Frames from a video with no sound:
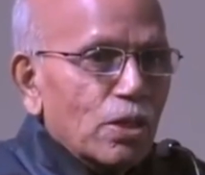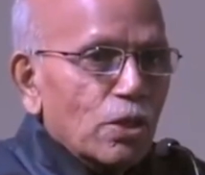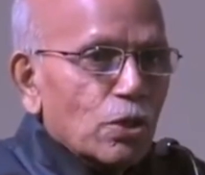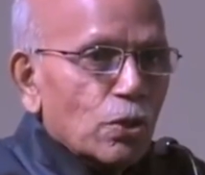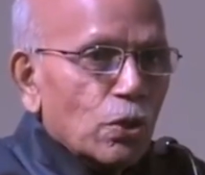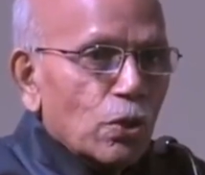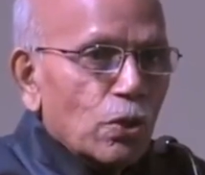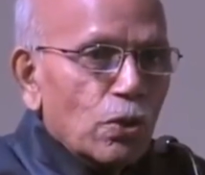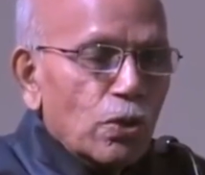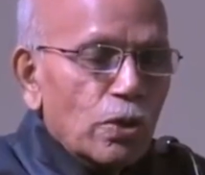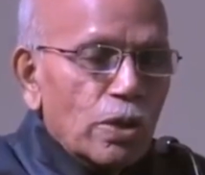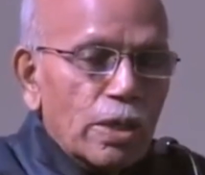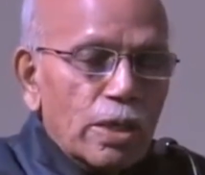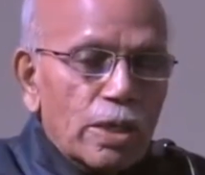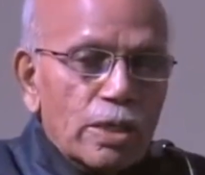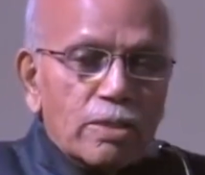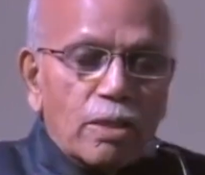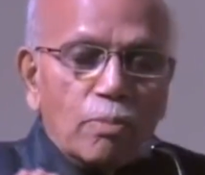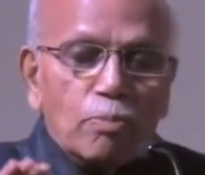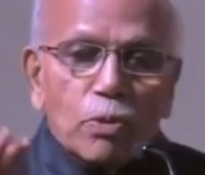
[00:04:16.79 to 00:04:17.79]
So,
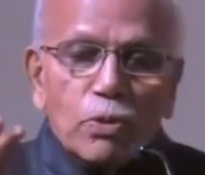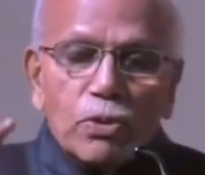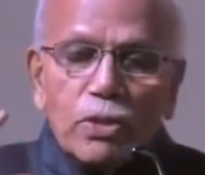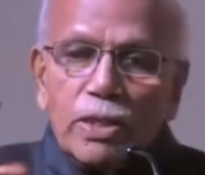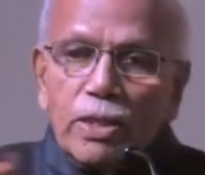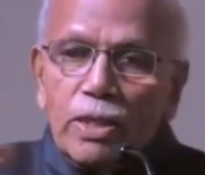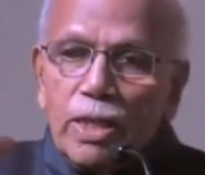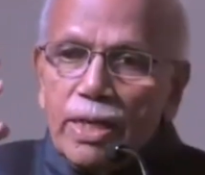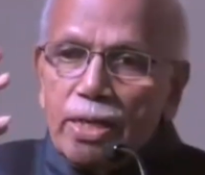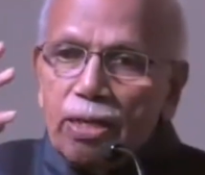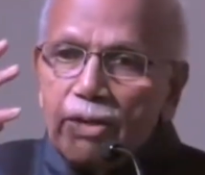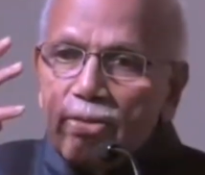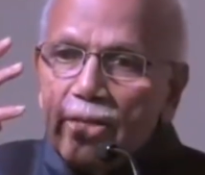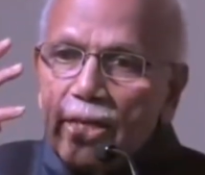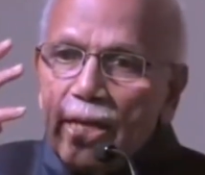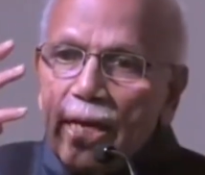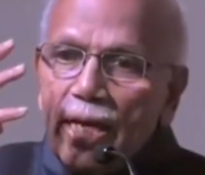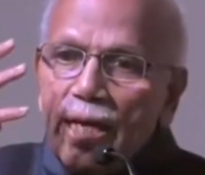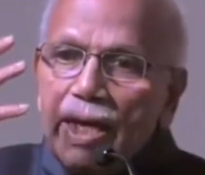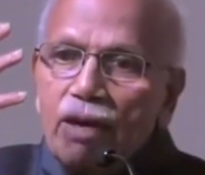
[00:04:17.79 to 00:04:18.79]
supposing, let us
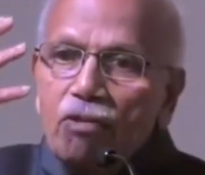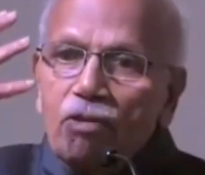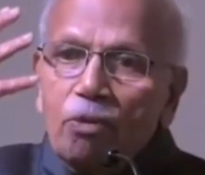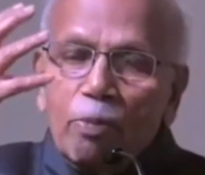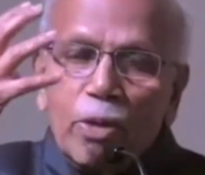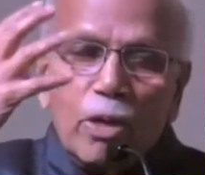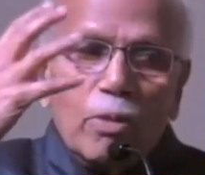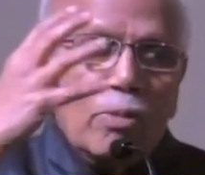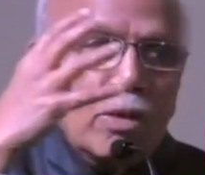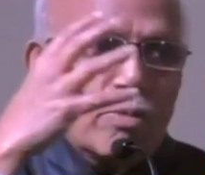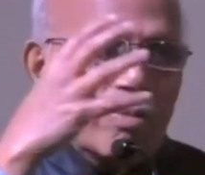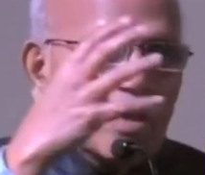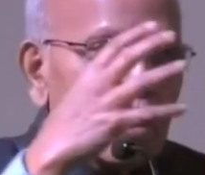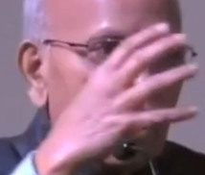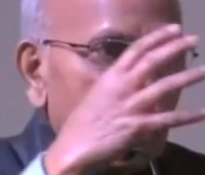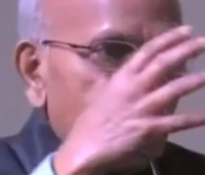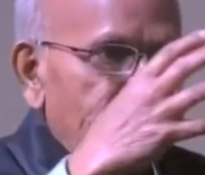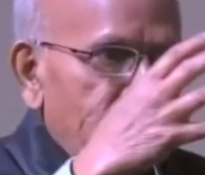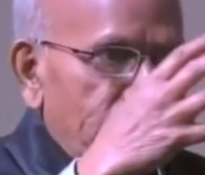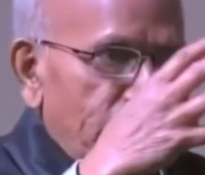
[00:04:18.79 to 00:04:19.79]
say, I have a problem in
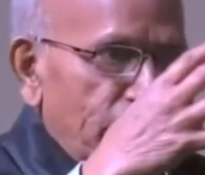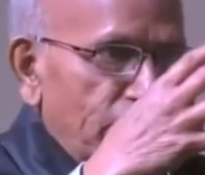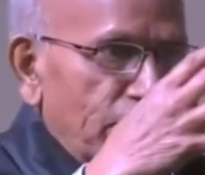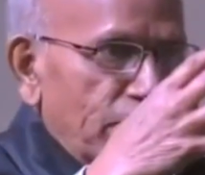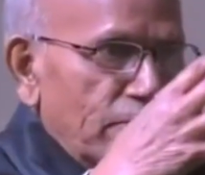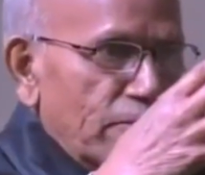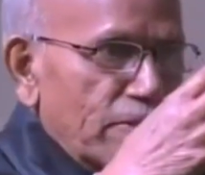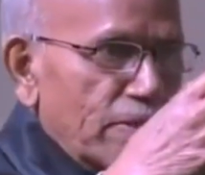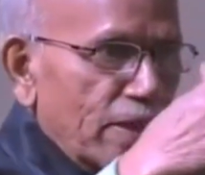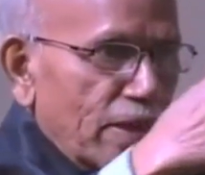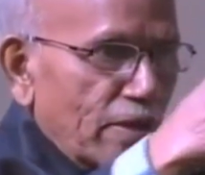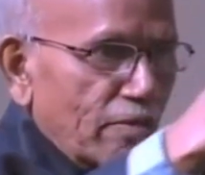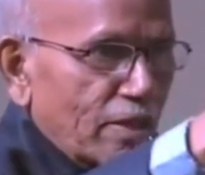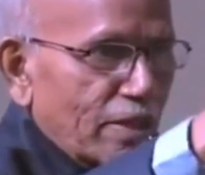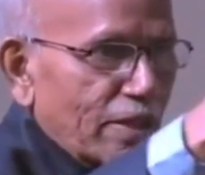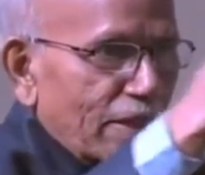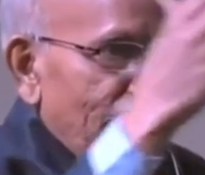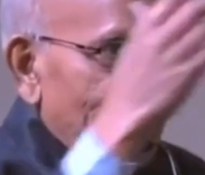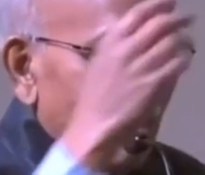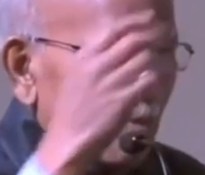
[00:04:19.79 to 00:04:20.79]
the eye. I
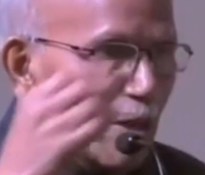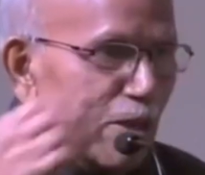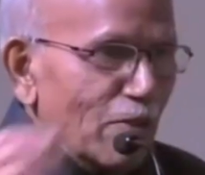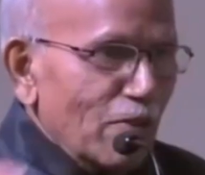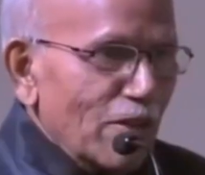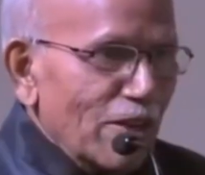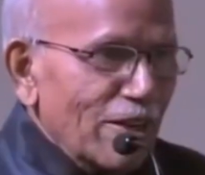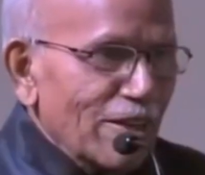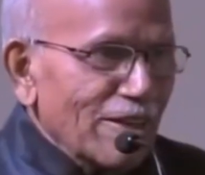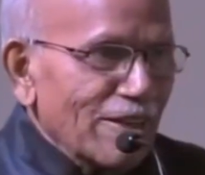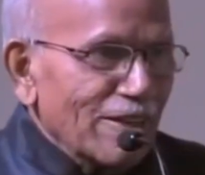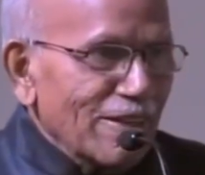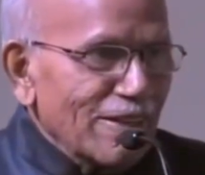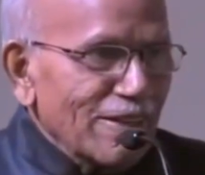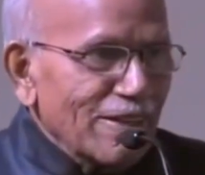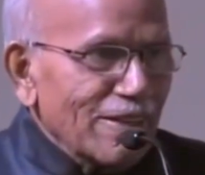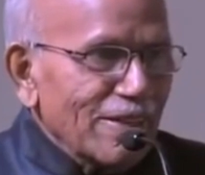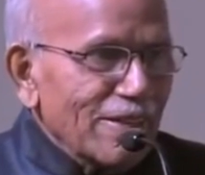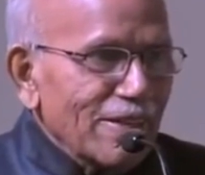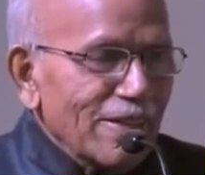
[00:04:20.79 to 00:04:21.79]
was telling my friend.
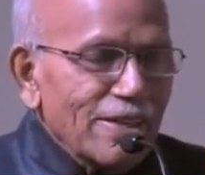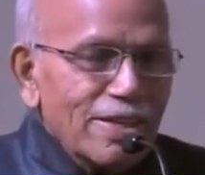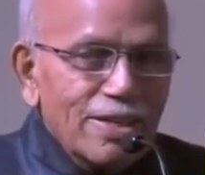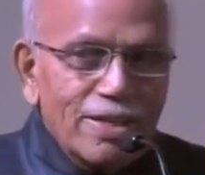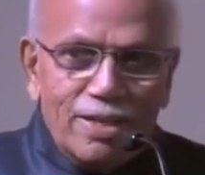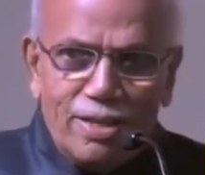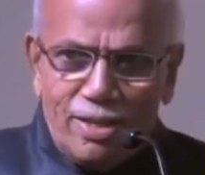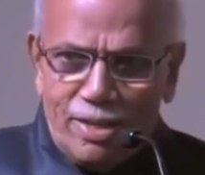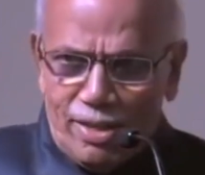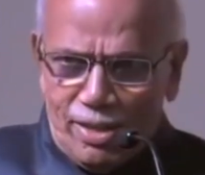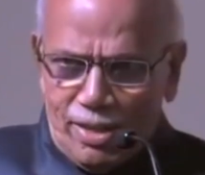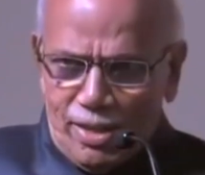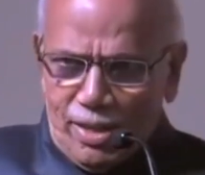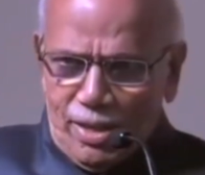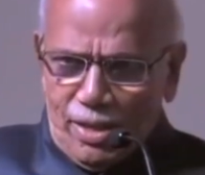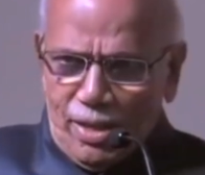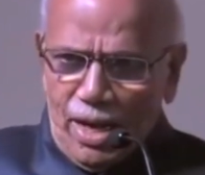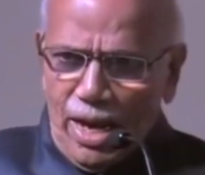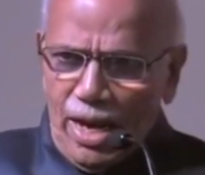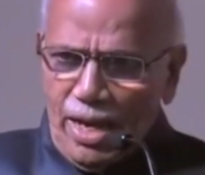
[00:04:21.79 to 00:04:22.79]

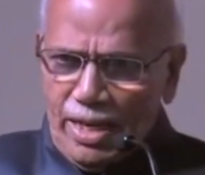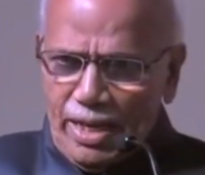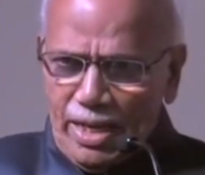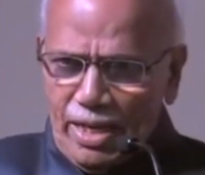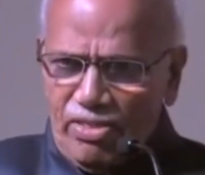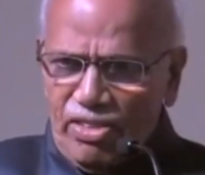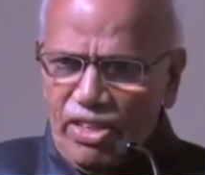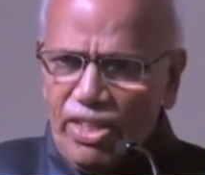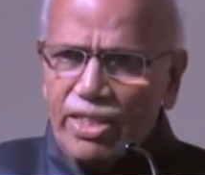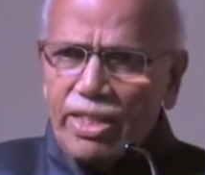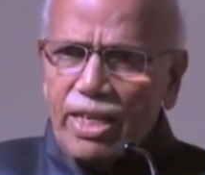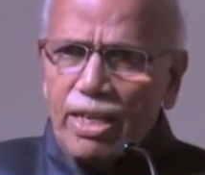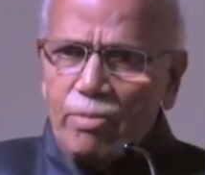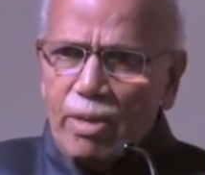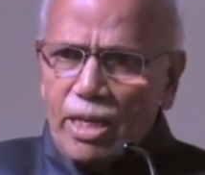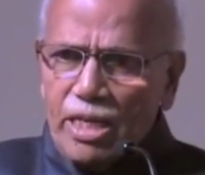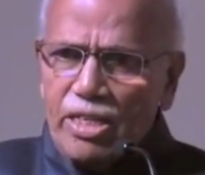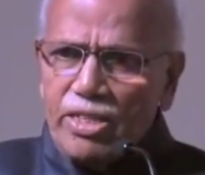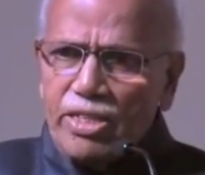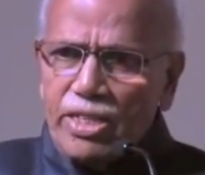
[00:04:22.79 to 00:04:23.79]
I can sit and
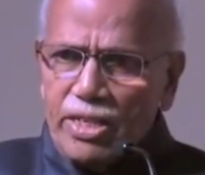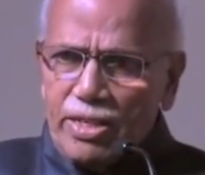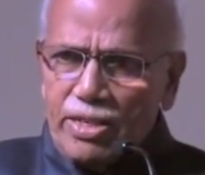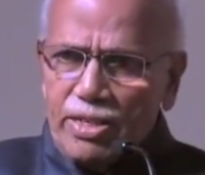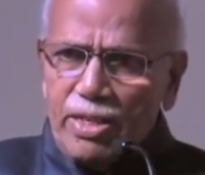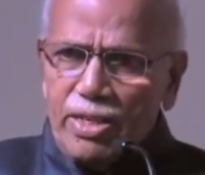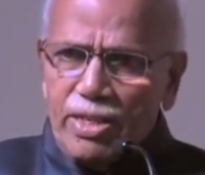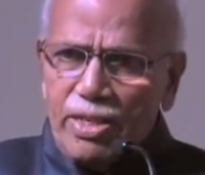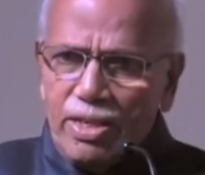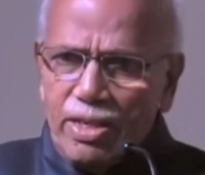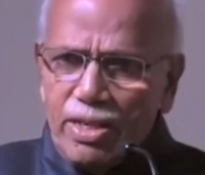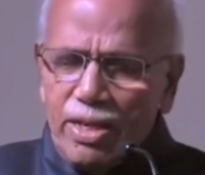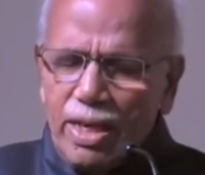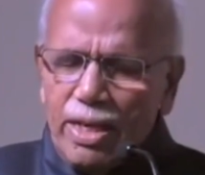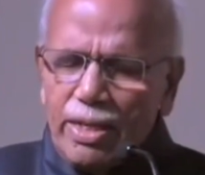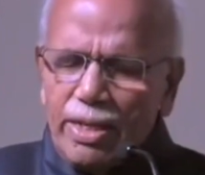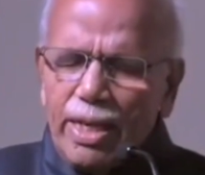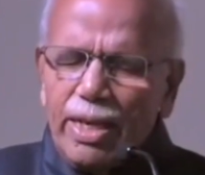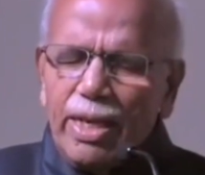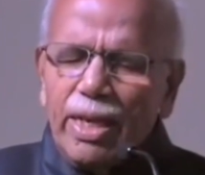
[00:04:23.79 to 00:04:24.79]
meditate.
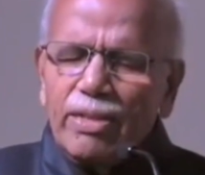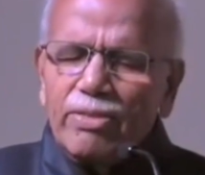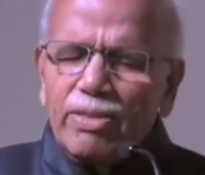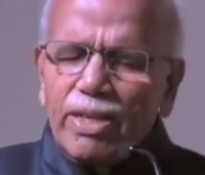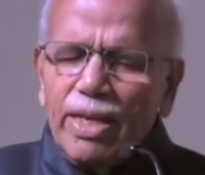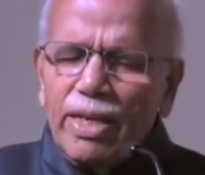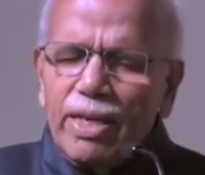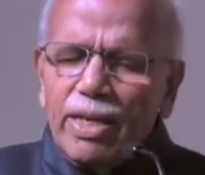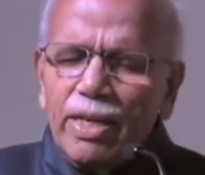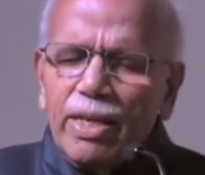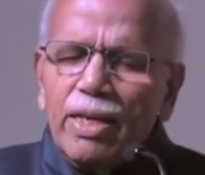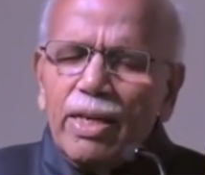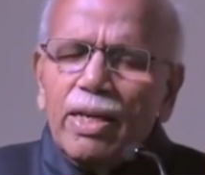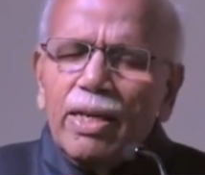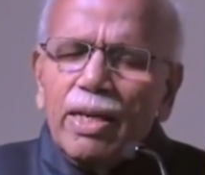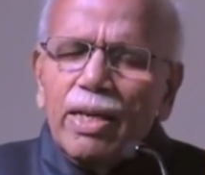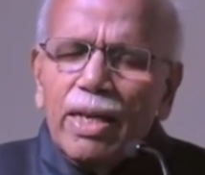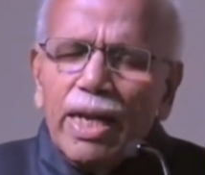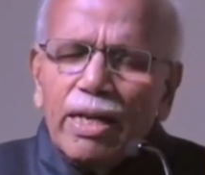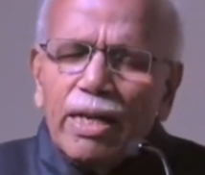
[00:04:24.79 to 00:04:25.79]
And then I say,
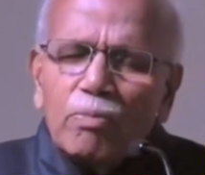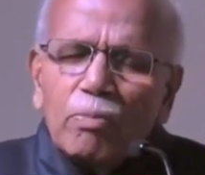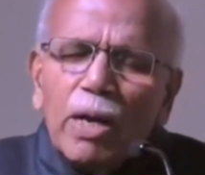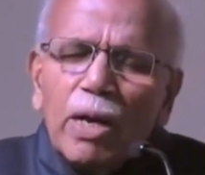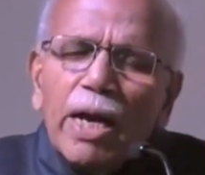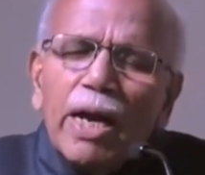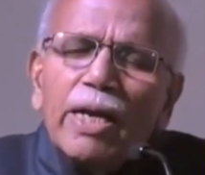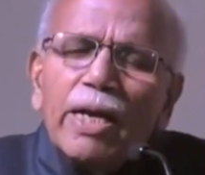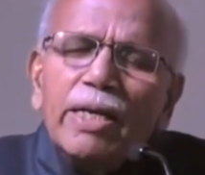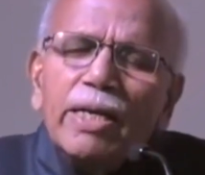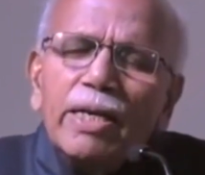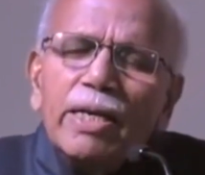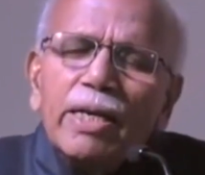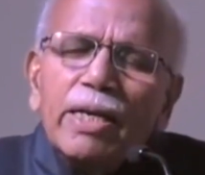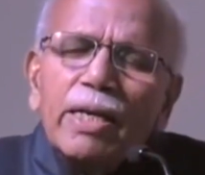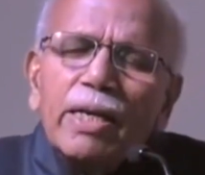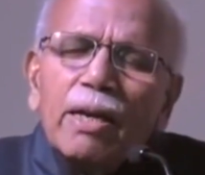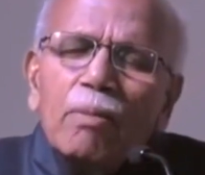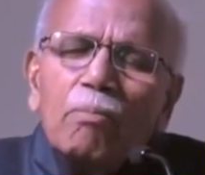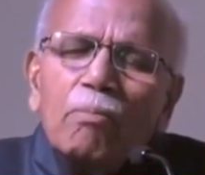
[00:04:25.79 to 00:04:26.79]
let my eye
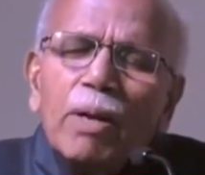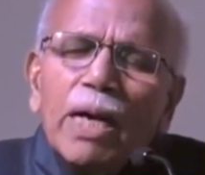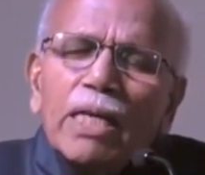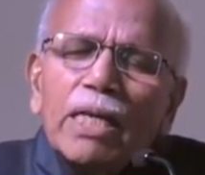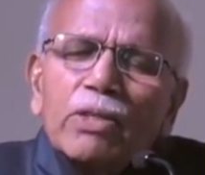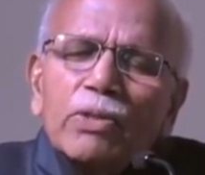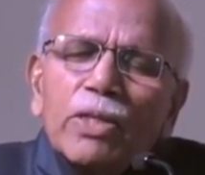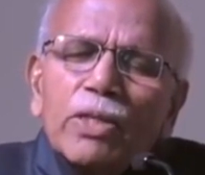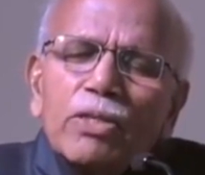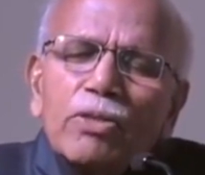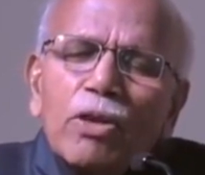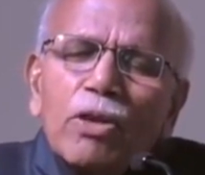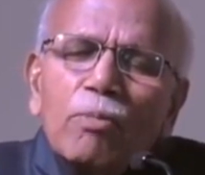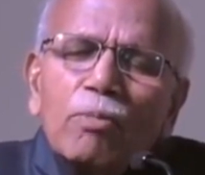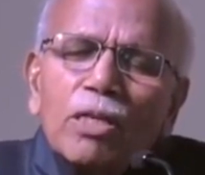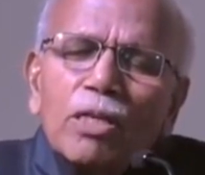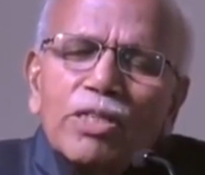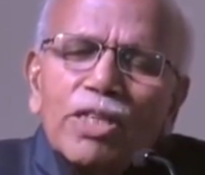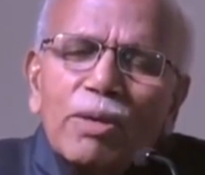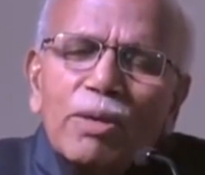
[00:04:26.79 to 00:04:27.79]
come back to its
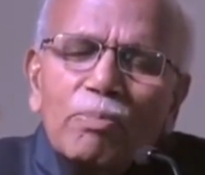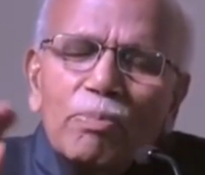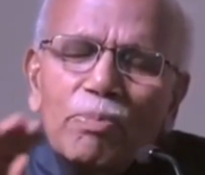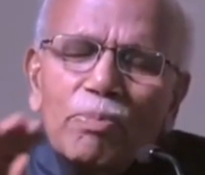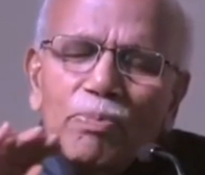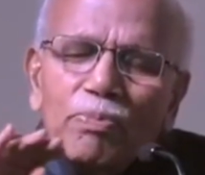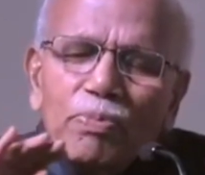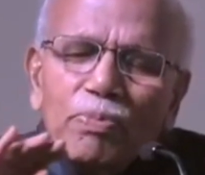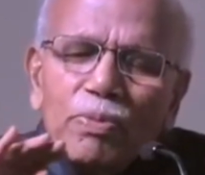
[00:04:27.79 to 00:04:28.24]
normal shape.